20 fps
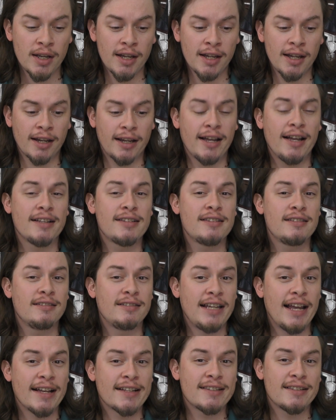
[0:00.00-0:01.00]
Because,
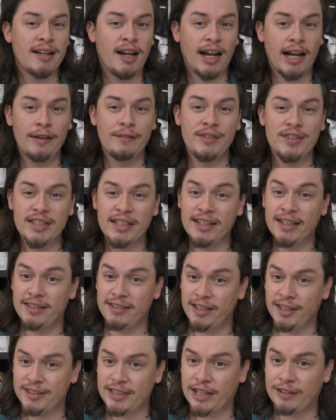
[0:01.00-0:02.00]
yes, obviously it
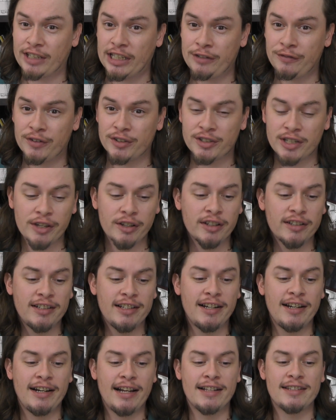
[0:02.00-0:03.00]
does have Kiefer Sutherland
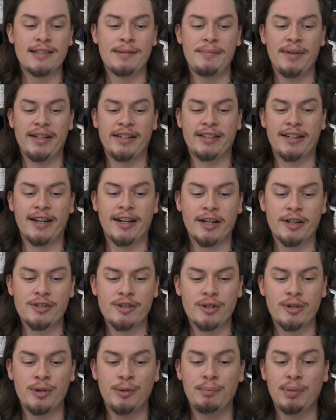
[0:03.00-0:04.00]
in it as the main character
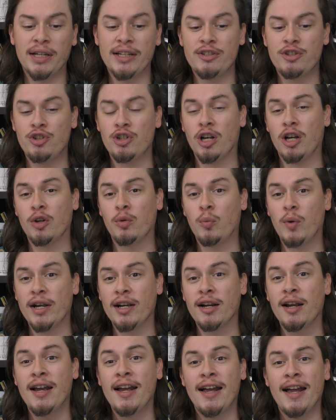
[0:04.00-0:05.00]
who plays John
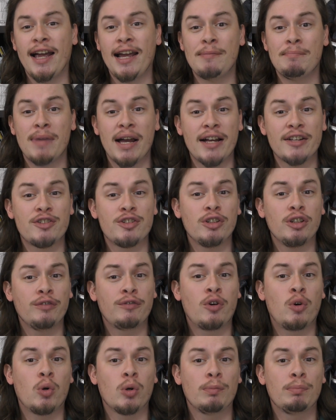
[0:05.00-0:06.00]
Ware, a master of
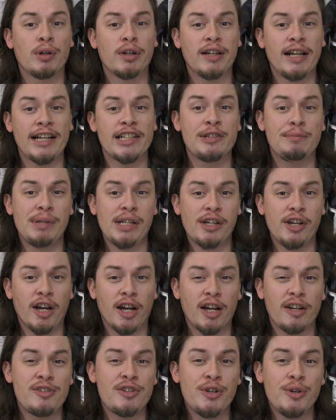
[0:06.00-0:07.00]
corporate
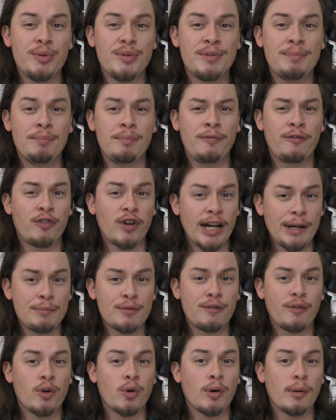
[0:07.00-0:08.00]
espionage who's framed
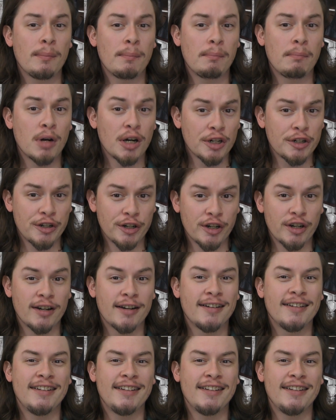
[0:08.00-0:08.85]
for murder.